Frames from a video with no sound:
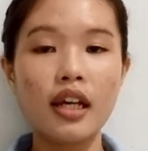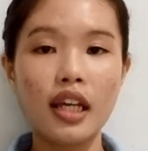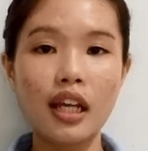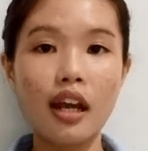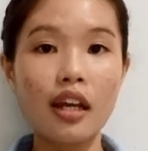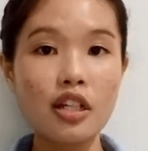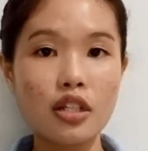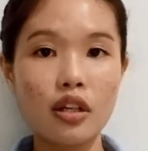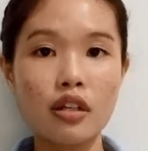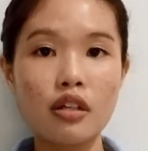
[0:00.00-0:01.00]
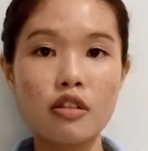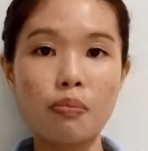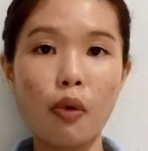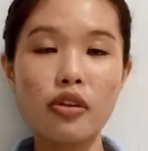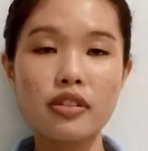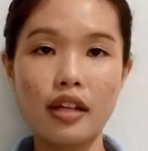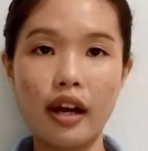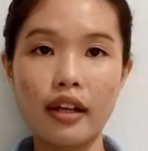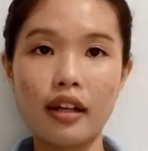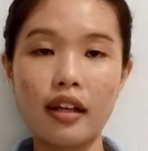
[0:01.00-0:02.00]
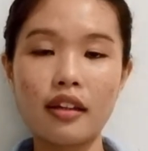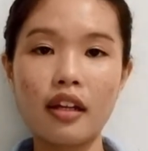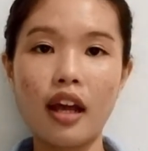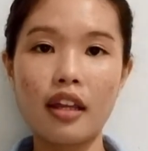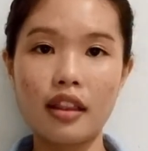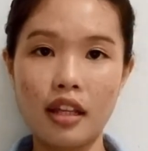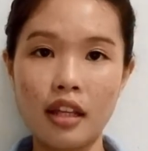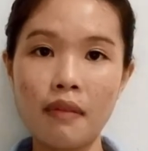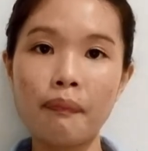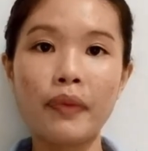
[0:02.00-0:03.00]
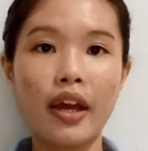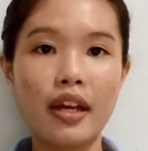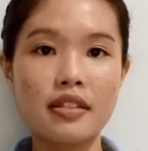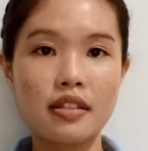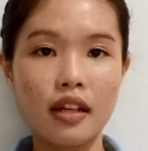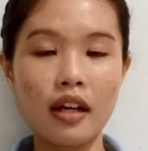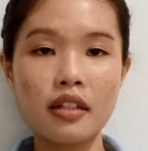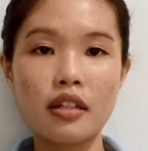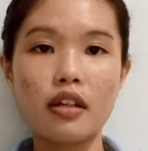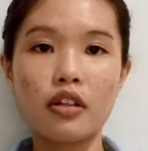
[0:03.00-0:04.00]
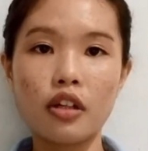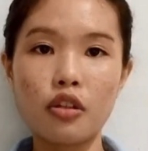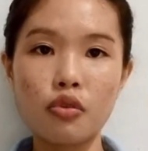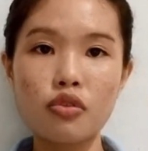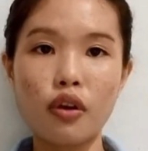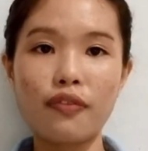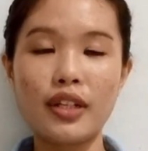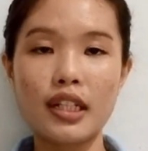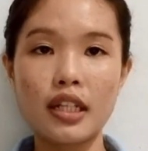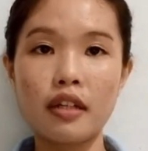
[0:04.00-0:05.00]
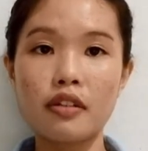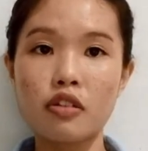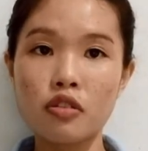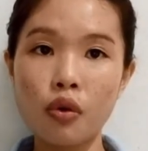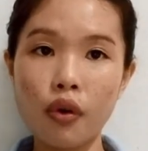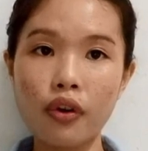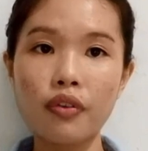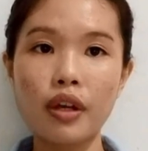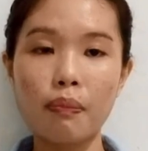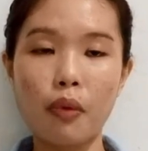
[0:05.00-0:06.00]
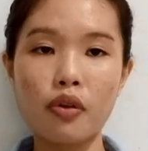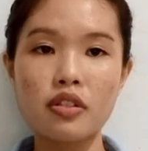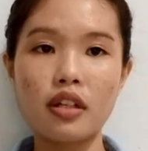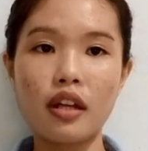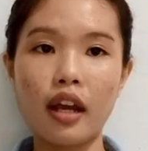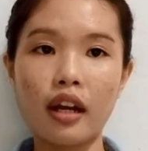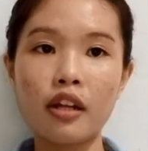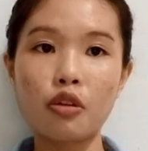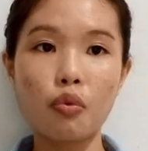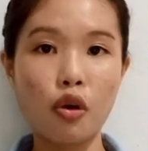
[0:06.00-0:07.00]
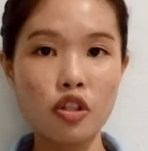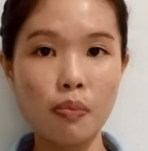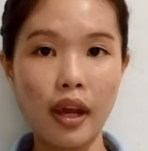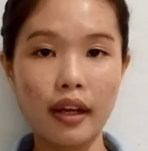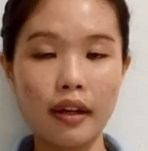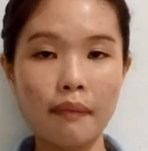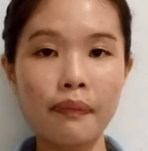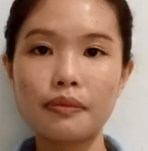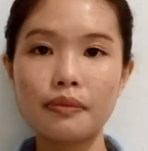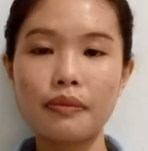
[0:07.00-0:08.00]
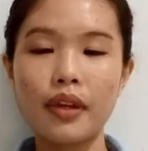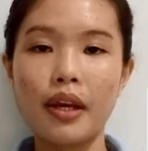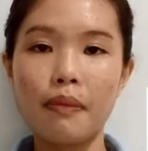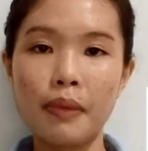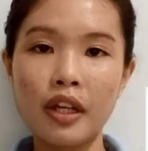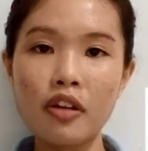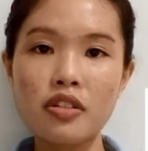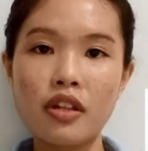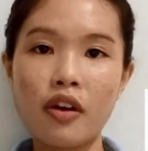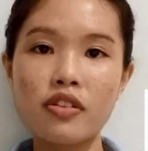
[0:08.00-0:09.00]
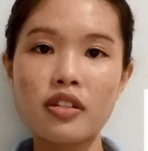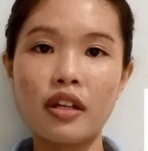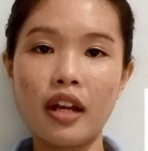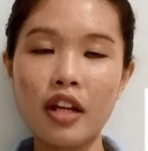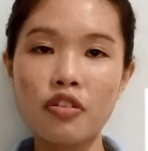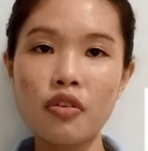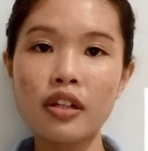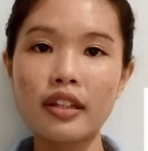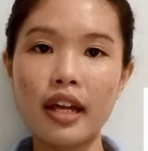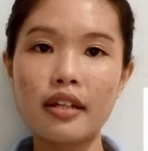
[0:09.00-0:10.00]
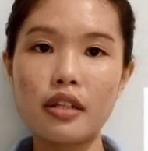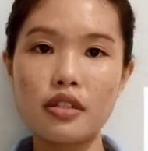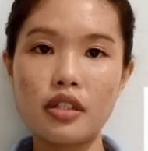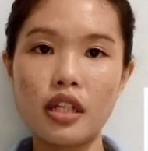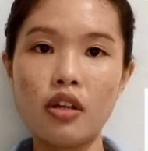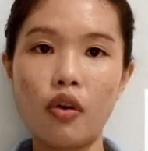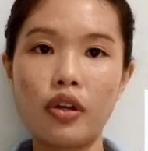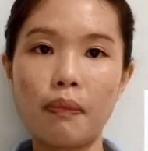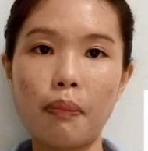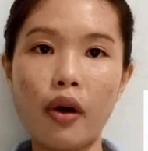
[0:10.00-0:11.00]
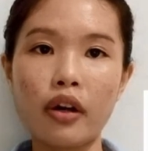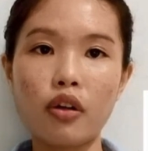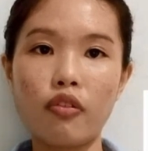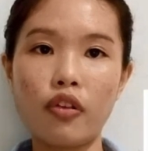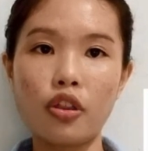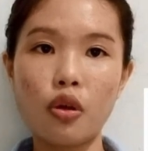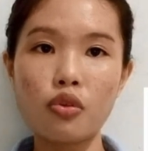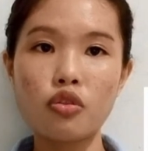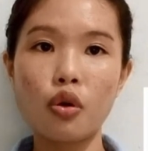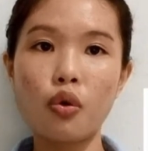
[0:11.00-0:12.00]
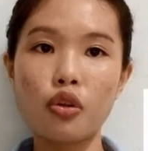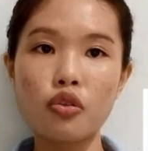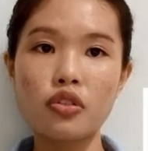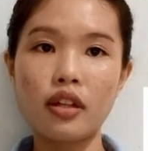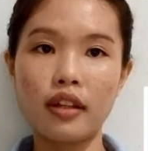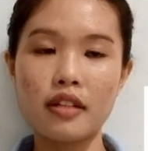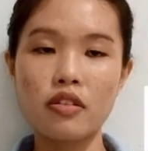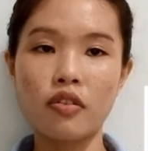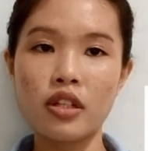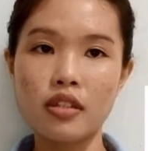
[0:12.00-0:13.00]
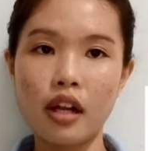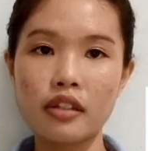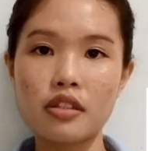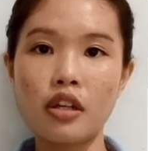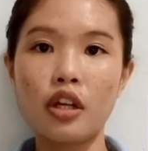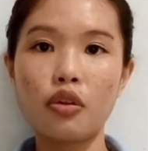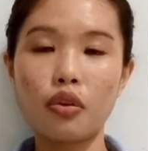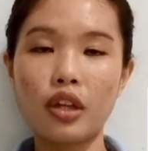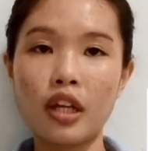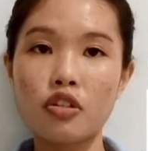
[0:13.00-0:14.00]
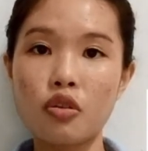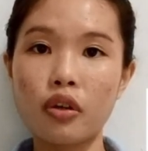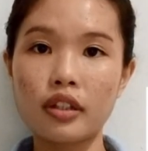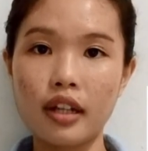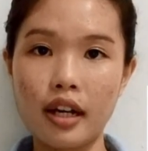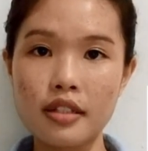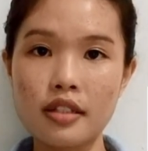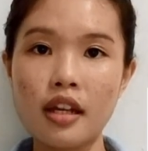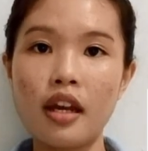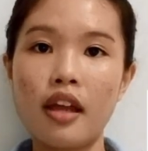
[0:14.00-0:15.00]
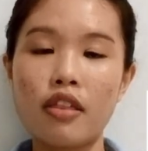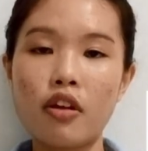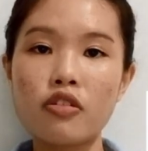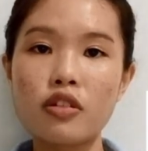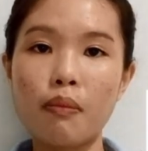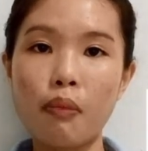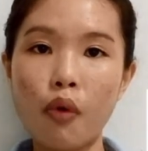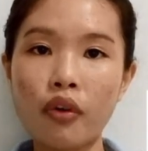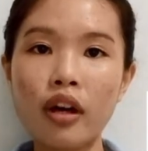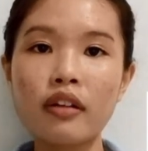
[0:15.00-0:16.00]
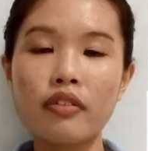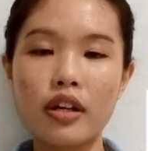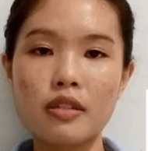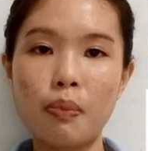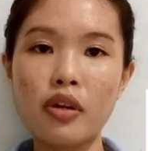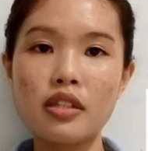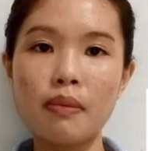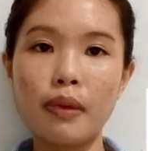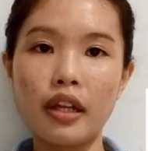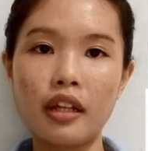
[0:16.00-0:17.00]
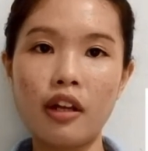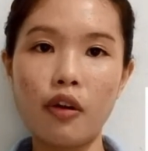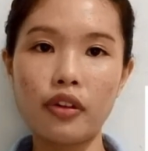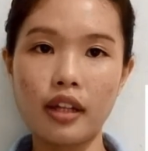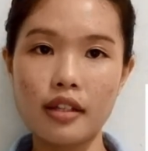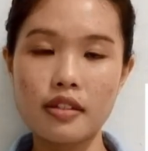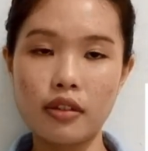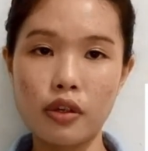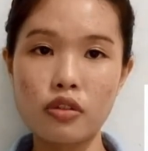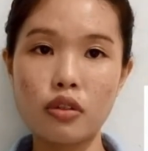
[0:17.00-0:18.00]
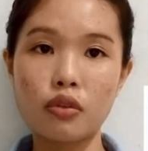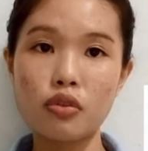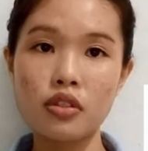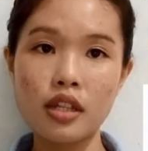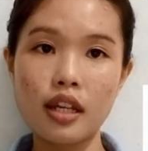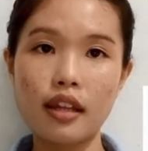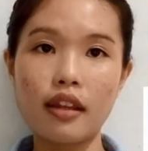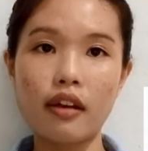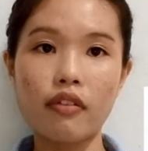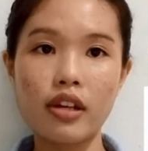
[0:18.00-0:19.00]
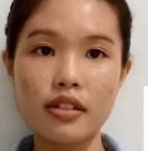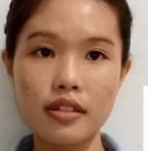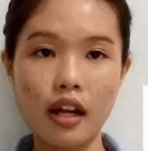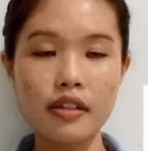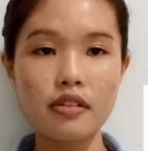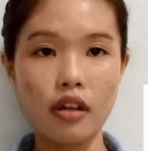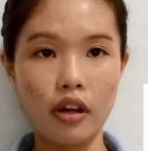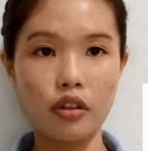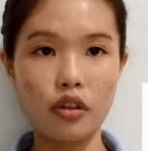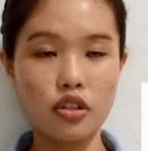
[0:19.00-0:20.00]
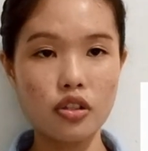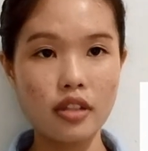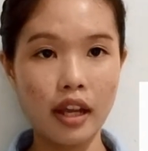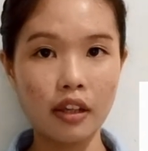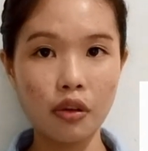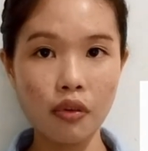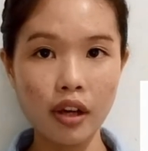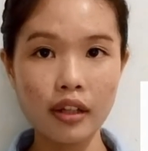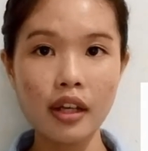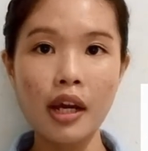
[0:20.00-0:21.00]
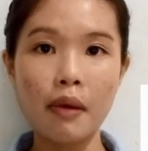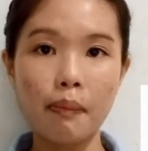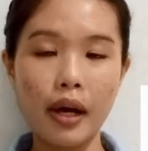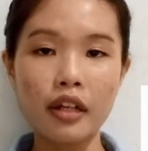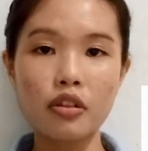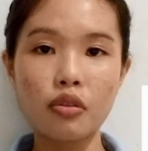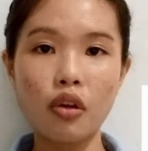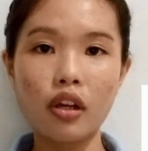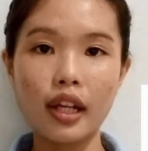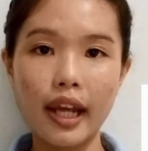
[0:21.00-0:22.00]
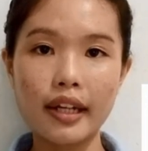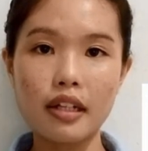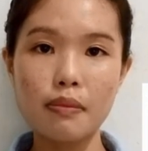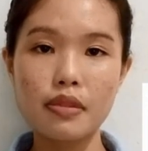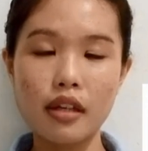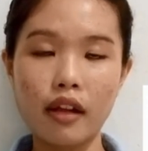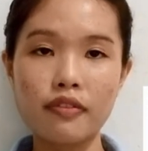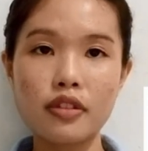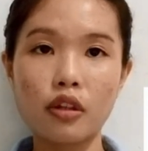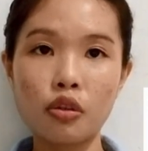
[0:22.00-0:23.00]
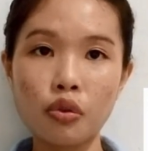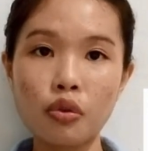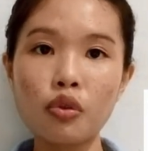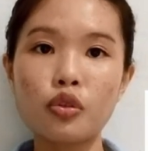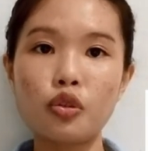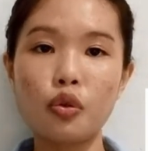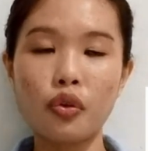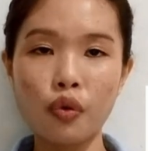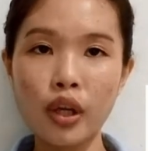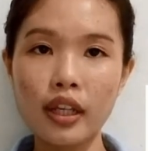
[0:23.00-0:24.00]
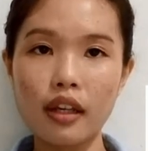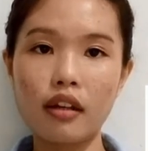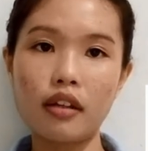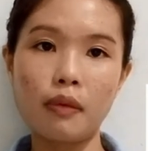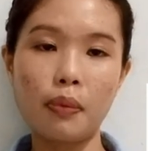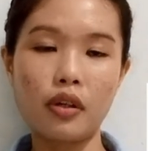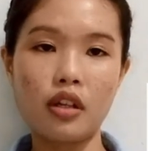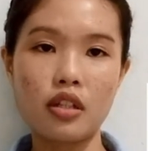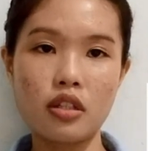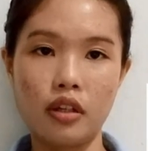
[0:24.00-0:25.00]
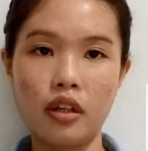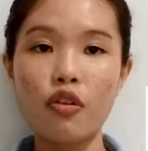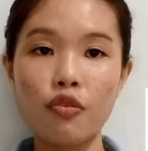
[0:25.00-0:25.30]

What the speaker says: In addition, Spolsky 1990 has tied the use of detailed score reports directly to Washback. Because there's a natural tendency on the part of those who use the test results to take shortcuts, there's a moral responsibility on testers to see that results are not just accurate but do not lend themselves to quick interpretation.